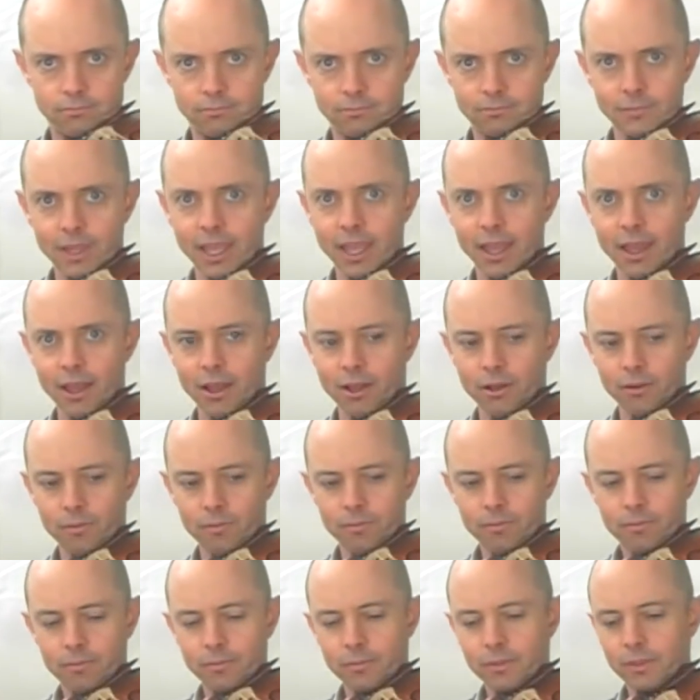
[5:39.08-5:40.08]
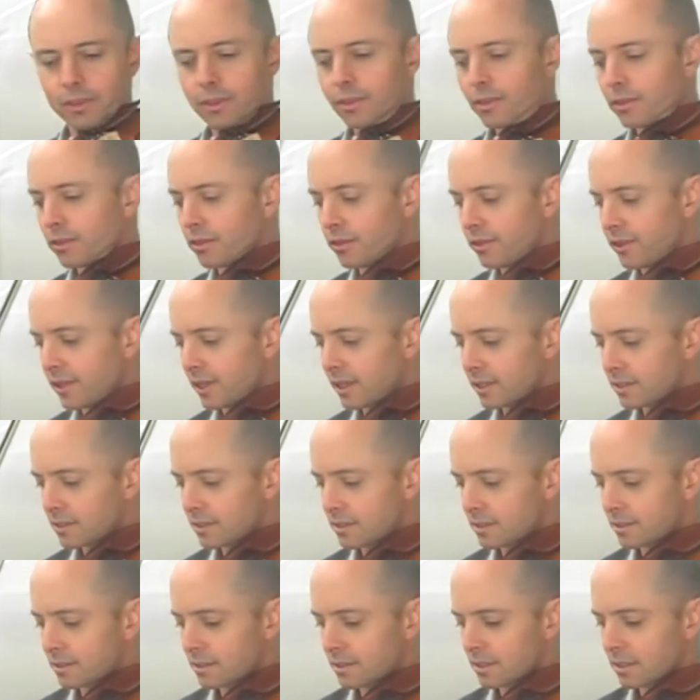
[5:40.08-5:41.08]
Now,
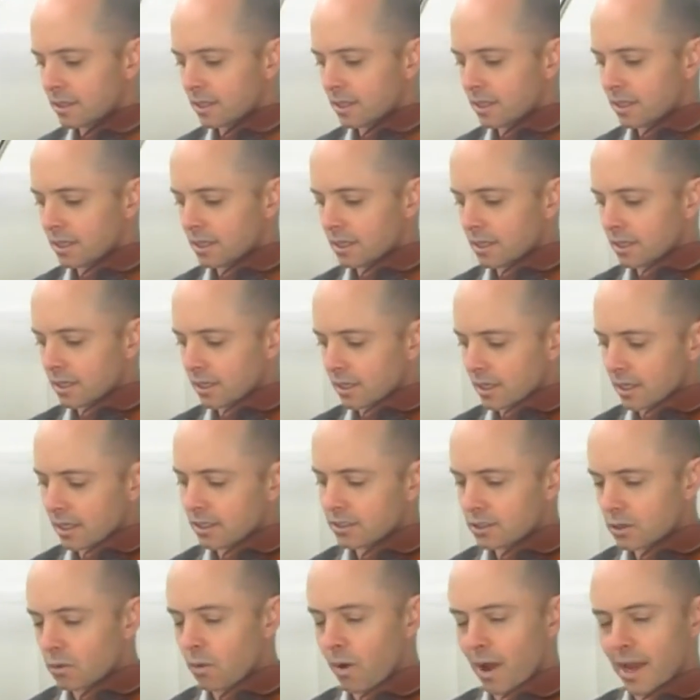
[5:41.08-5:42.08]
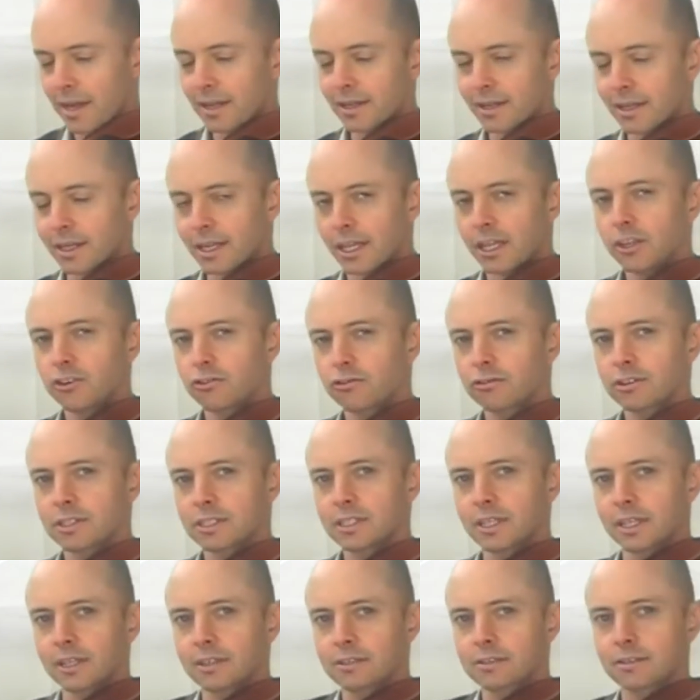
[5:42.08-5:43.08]
this is quite an
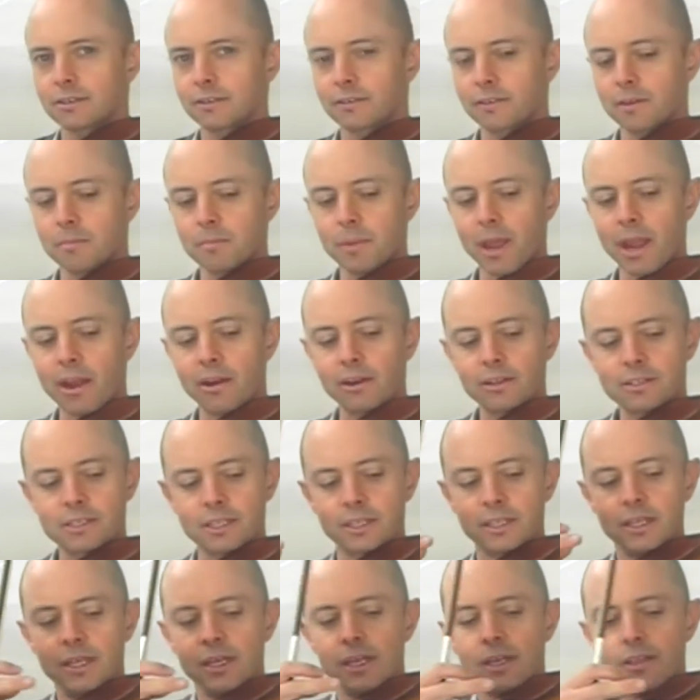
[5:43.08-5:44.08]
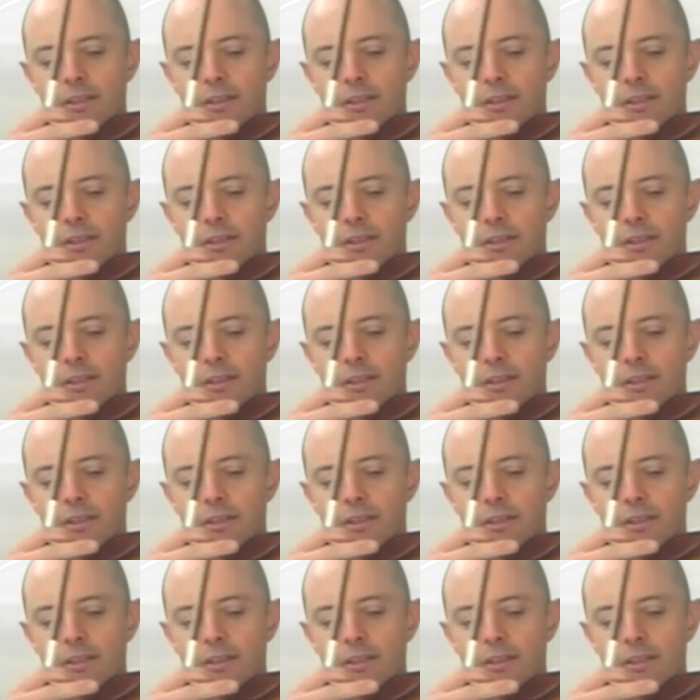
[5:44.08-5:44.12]
interesting sort of comparison.